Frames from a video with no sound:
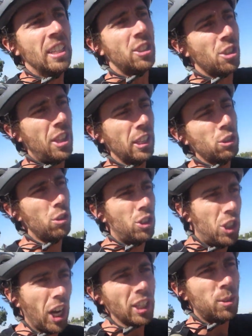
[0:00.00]
So this would
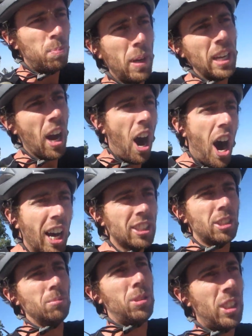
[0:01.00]
just be
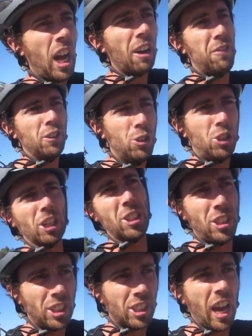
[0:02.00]
awesome stuff you just
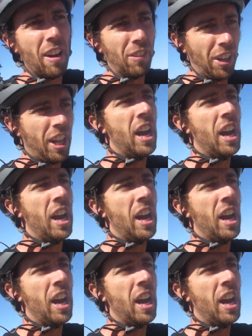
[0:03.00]
discovered.